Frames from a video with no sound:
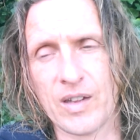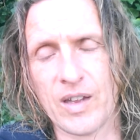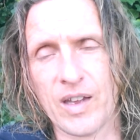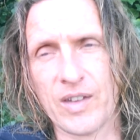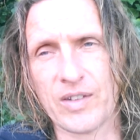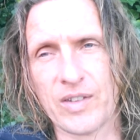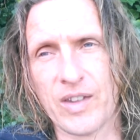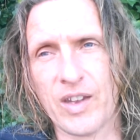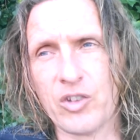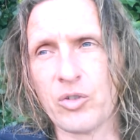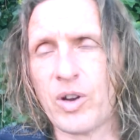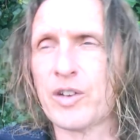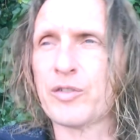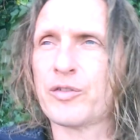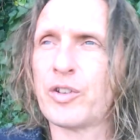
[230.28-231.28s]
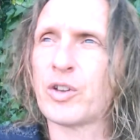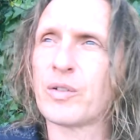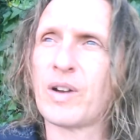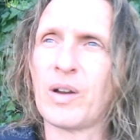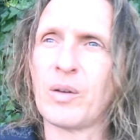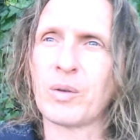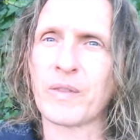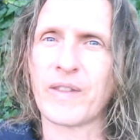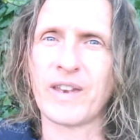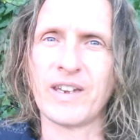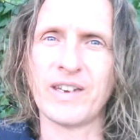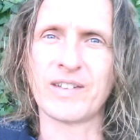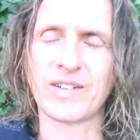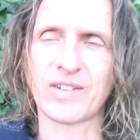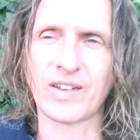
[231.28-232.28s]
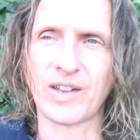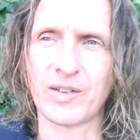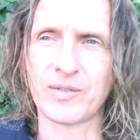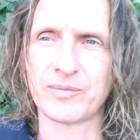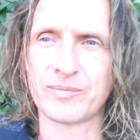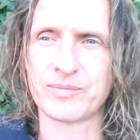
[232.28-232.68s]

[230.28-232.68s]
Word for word: as they try to figure out what they need to say.